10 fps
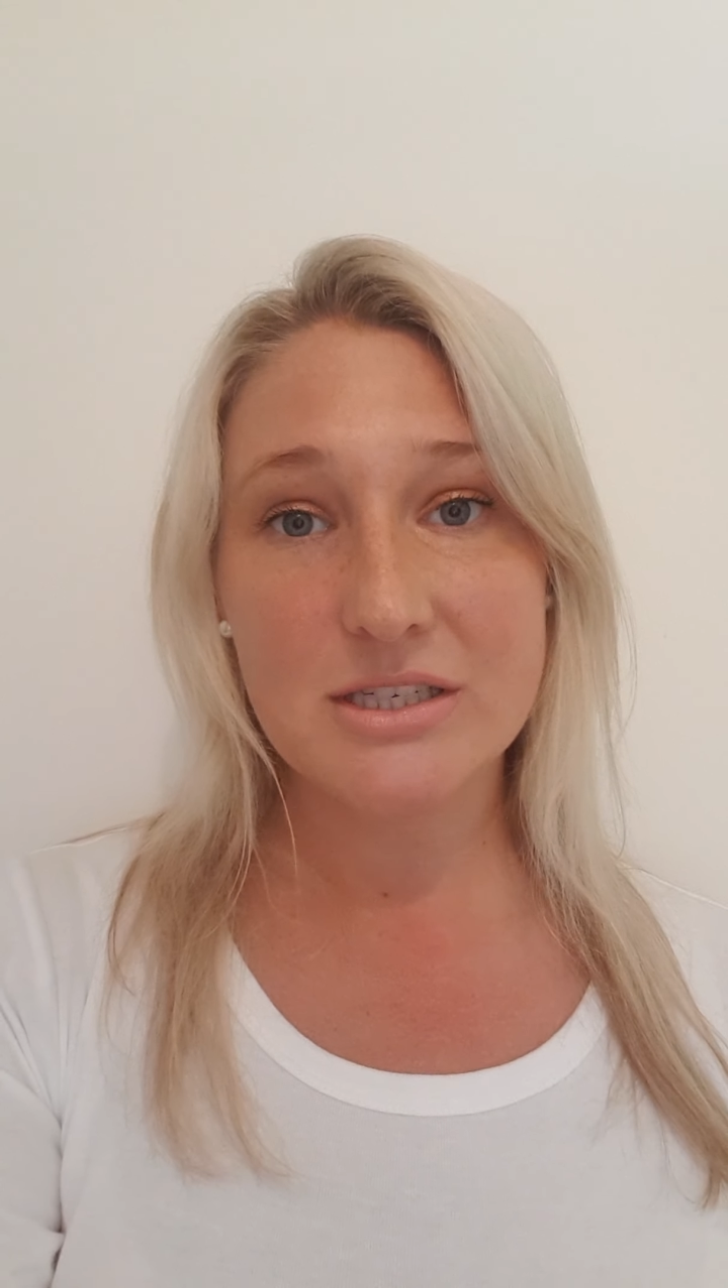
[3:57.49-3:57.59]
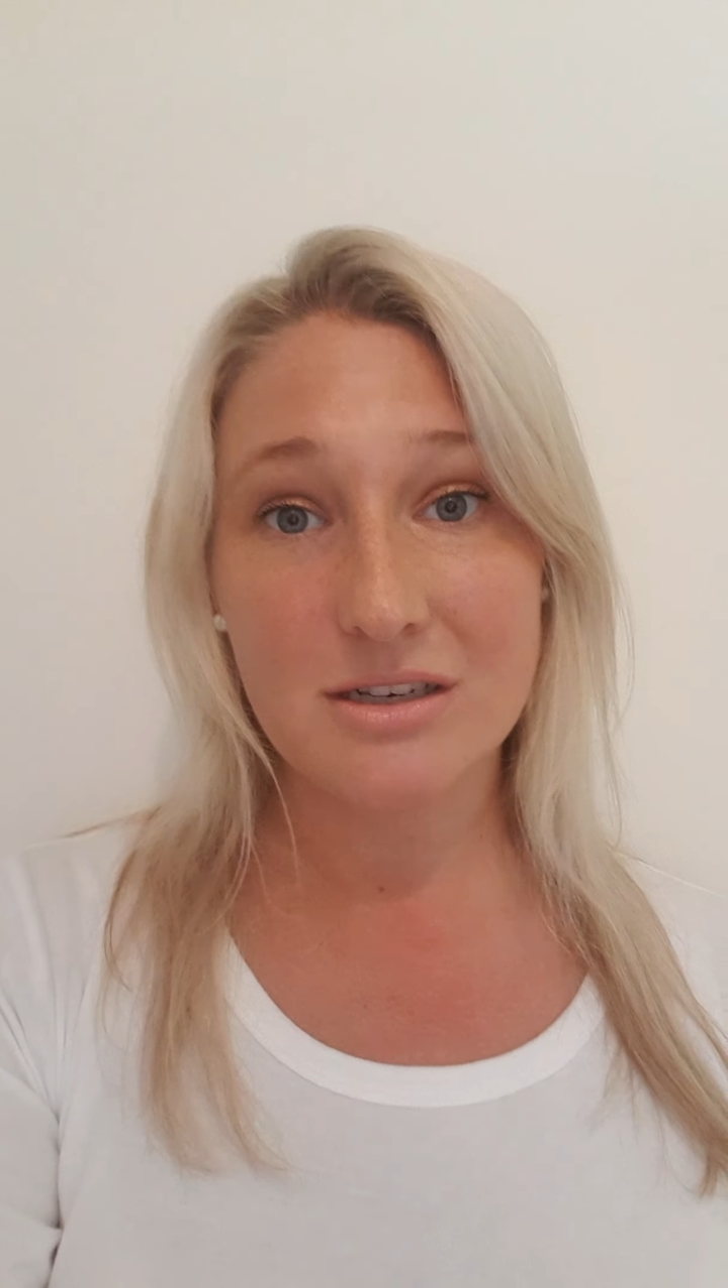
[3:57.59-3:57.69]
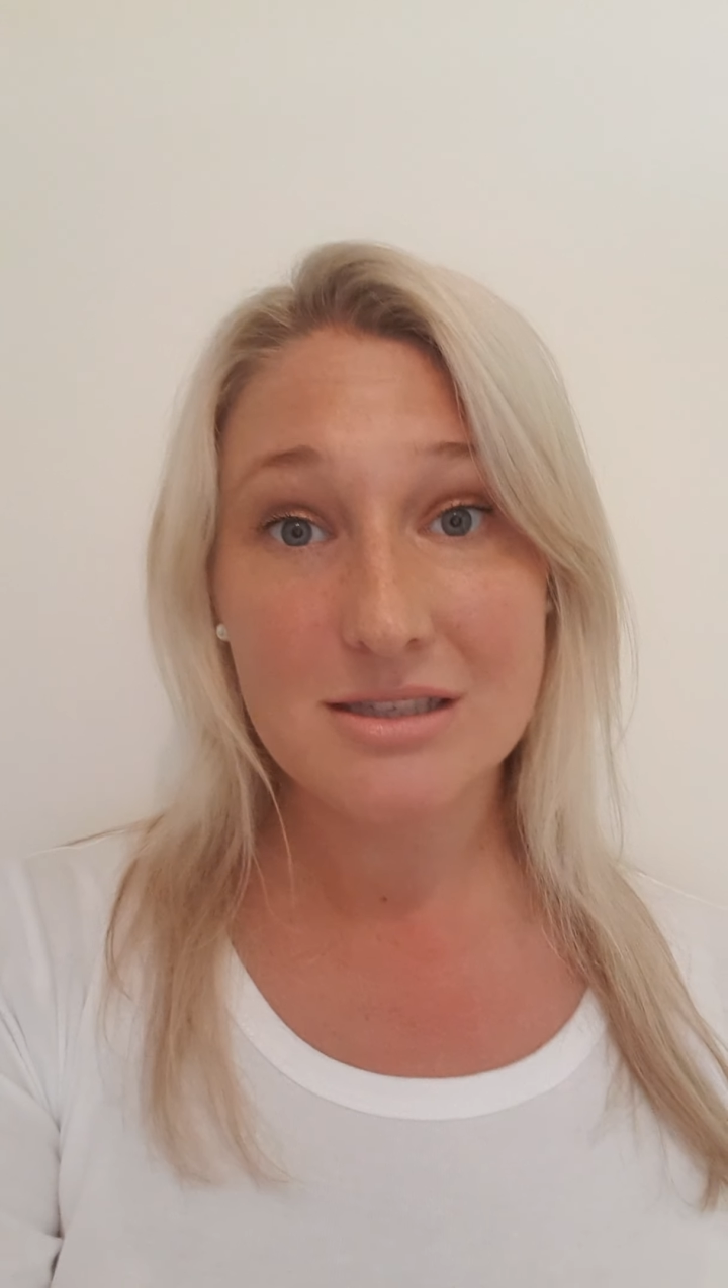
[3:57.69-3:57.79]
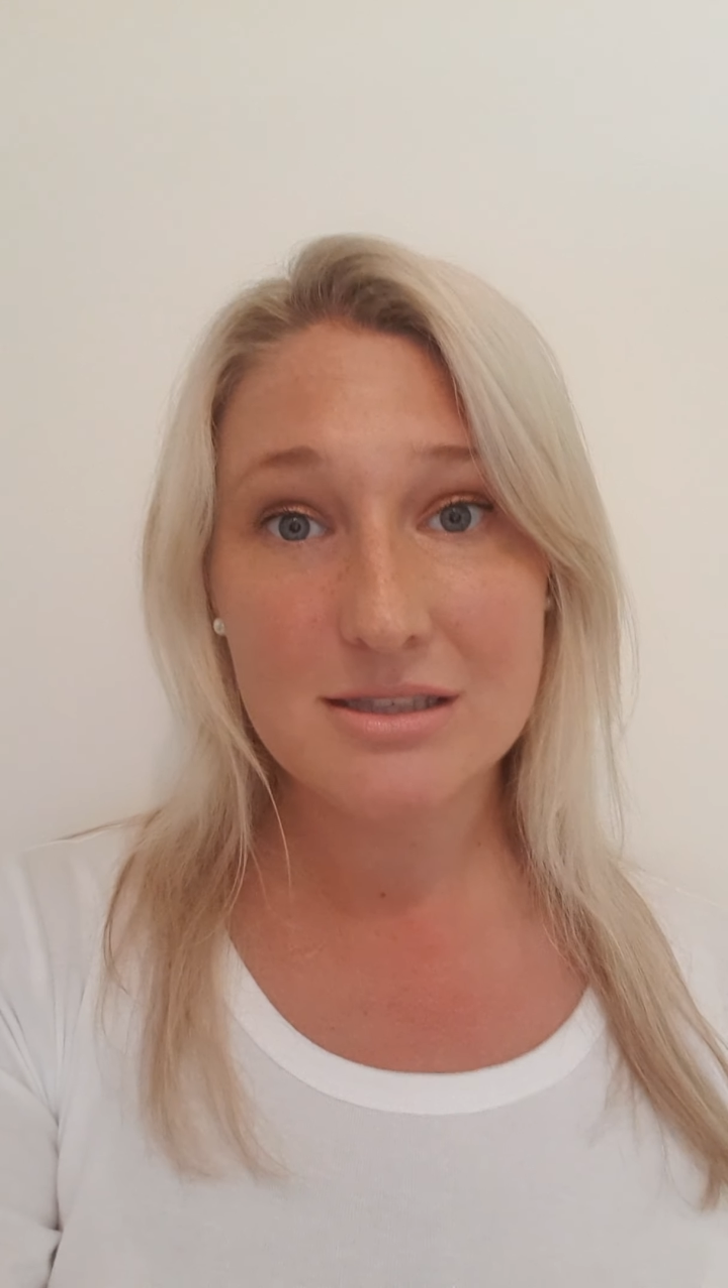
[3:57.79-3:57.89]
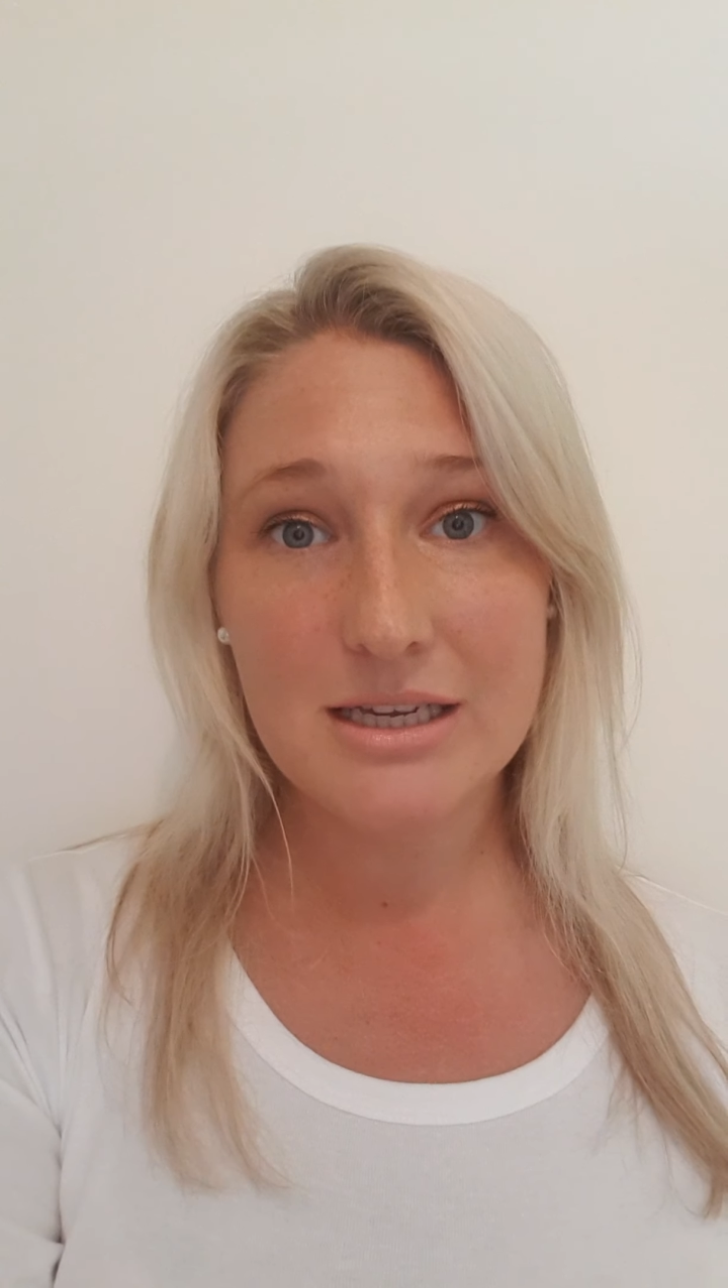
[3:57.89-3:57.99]
going
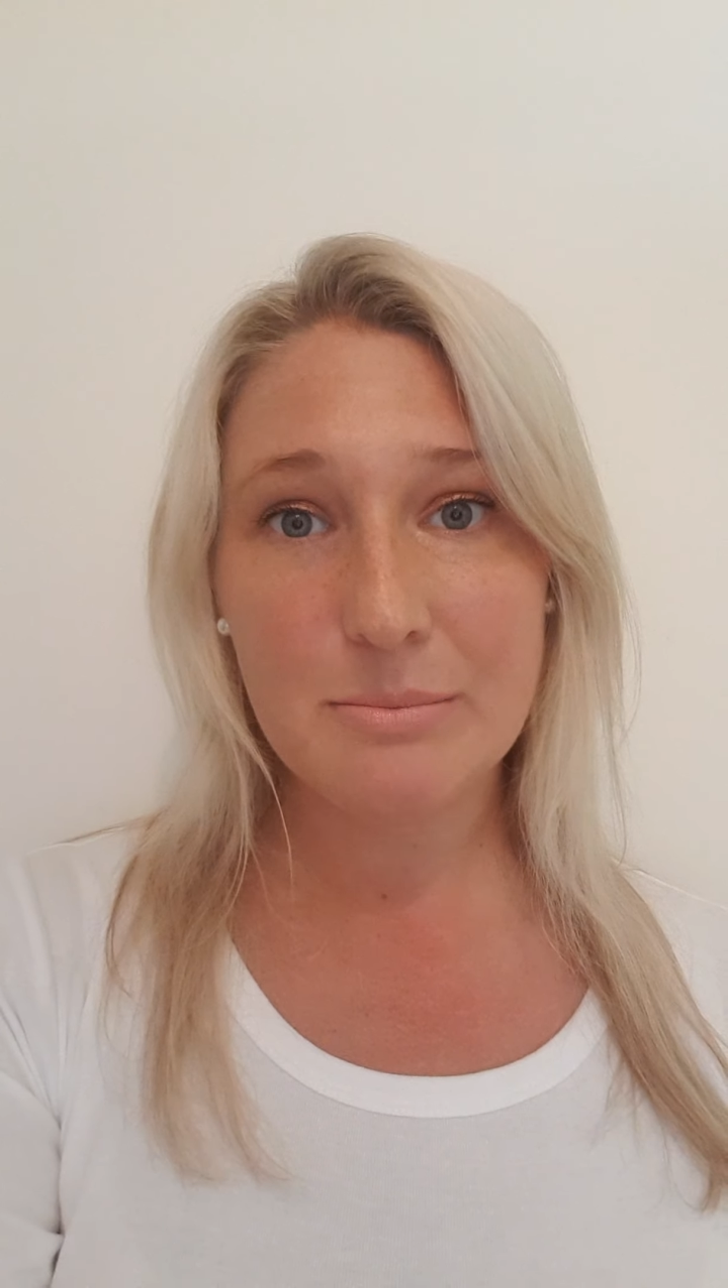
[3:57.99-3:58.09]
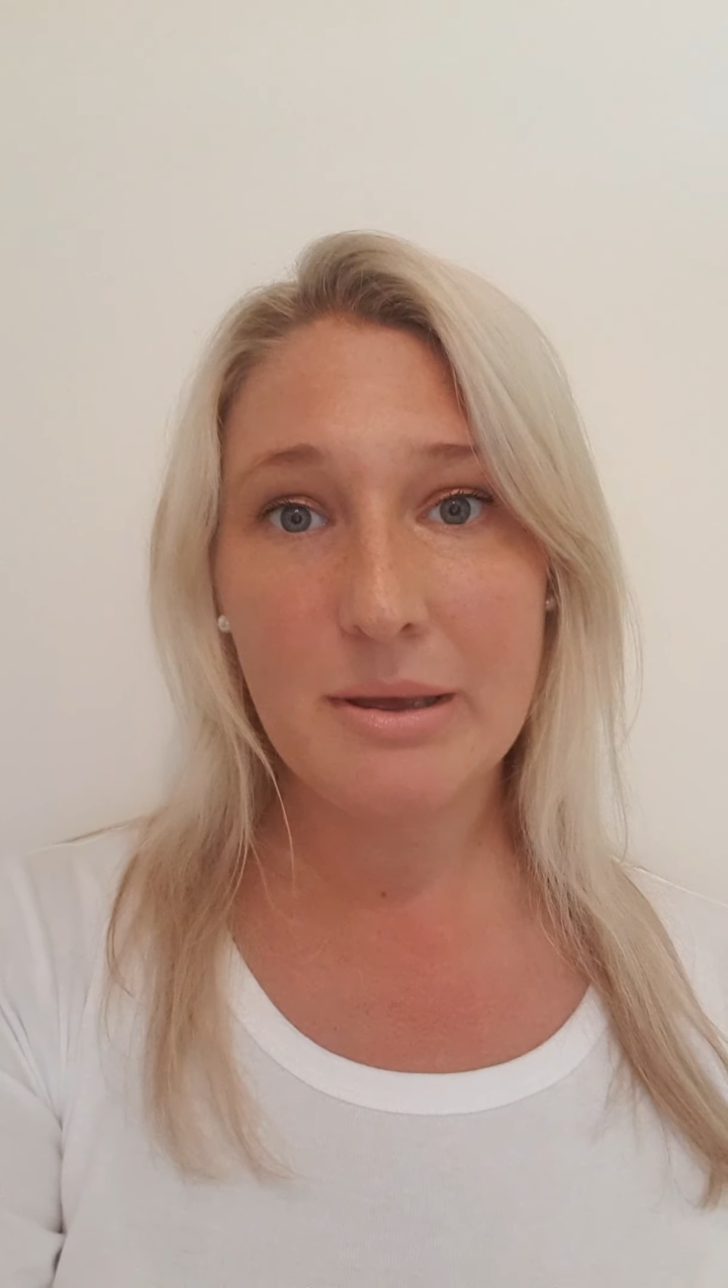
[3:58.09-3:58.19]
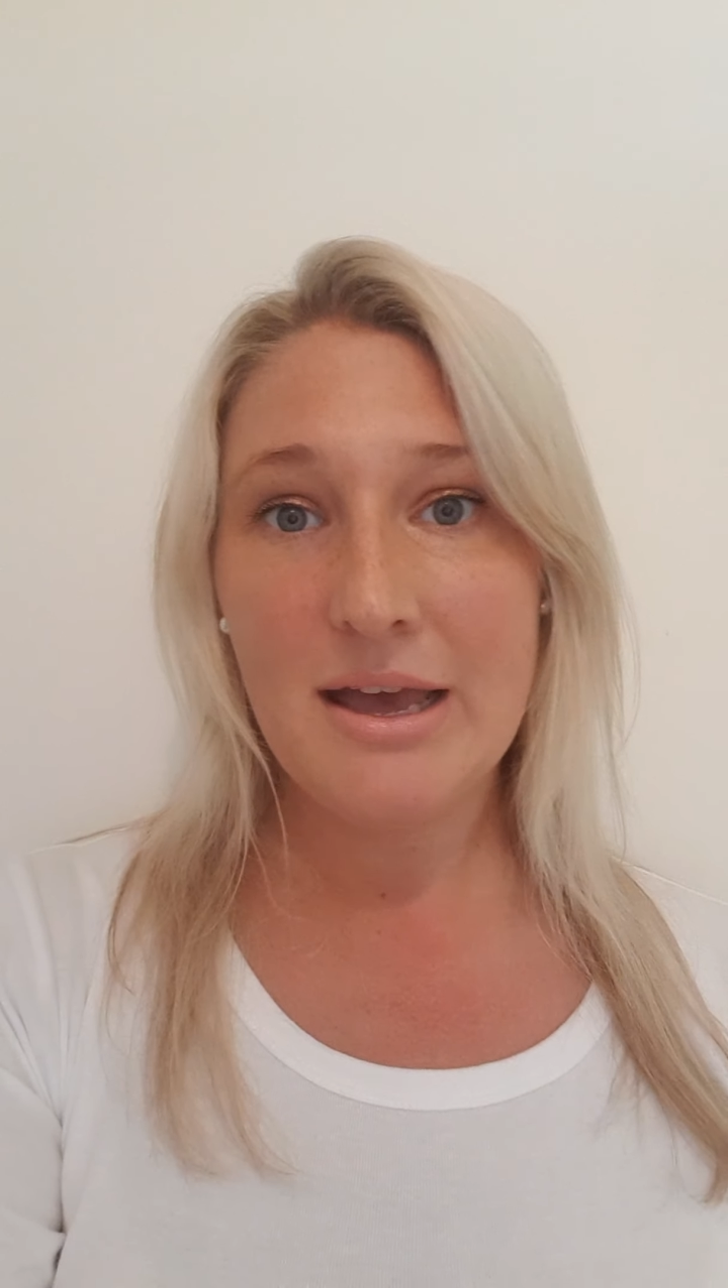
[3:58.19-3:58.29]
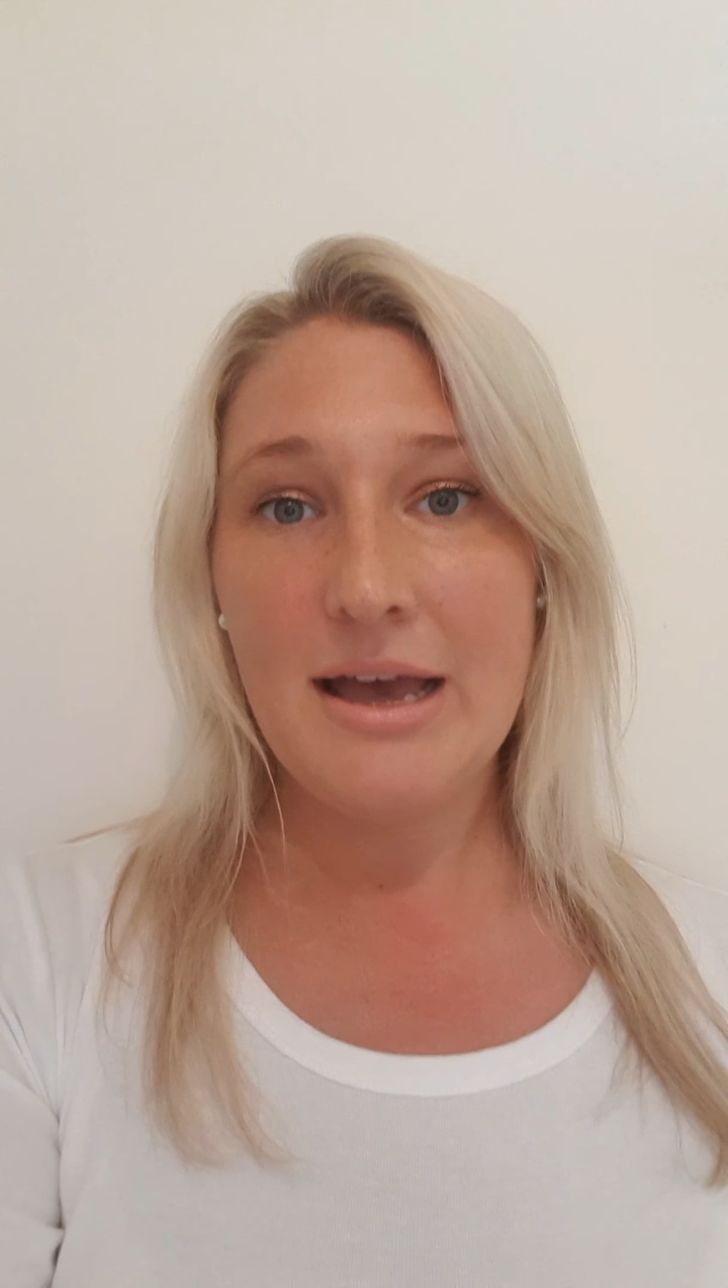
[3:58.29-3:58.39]
to sleep,